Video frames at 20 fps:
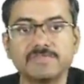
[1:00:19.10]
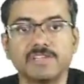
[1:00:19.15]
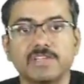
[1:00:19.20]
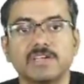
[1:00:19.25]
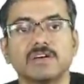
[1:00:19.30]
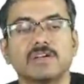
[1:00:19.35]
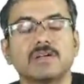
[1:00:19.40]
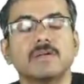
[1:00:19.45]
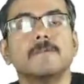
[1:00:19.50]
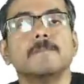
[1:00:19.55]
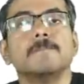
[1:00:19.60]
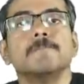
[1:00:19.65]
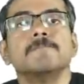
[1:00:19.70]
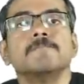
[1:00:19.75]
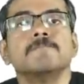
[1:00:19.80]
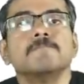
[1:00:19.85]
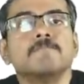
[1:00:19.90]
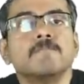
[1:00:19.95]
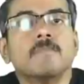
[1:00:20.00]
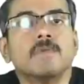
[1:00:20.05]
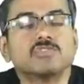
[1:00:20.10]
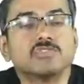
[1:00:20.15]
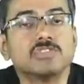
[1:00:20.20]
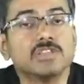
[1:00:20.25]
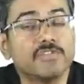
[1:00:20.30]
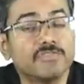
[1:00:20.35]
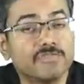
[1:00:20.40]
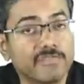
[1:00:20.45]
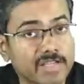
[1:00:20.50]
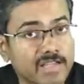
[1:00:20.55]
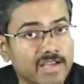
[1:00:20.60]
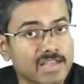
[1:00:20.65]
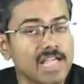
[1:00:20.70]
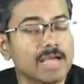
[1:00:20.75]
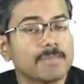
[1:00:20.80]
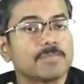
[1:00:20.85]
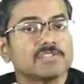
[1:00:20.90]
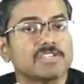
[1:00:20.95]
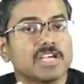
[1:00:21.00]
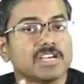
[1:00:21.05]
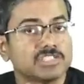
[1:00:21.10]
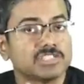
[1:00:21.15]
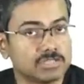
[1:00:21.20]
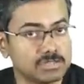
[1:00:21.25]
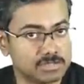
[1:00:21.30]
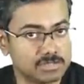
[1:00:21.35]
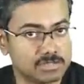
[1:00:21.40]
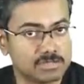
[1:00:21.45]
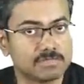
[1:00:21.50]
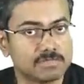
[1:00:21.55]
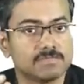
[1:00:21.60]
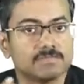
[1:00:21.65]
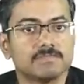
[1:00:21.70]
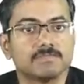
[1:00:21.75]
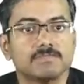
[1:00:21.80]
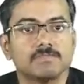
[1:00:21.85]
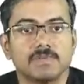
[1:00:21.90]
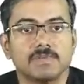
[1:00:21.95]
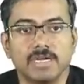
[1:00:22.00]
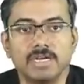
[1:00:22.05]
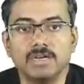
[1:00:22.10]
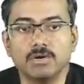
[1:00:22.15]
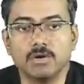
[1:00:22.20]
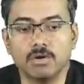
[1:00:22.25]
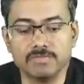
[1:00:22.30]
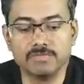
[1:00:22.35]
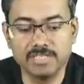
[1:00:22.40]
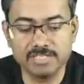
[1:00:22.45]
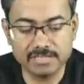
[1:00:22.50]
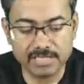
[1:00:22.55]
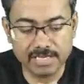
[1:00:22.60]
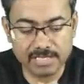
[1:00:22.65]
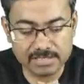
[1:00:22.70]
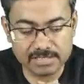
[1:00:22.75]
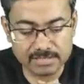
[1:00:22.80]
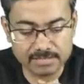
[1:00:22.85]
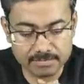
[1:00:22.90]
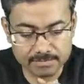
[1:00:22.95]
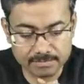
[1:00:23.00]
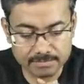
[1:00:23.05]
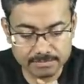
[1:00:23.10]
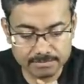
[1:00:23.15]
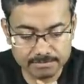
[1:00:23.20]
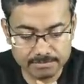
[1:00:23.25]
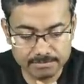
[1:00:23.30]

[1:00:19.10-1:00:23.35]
means finger. So they are finger-like projections, right, of these cells.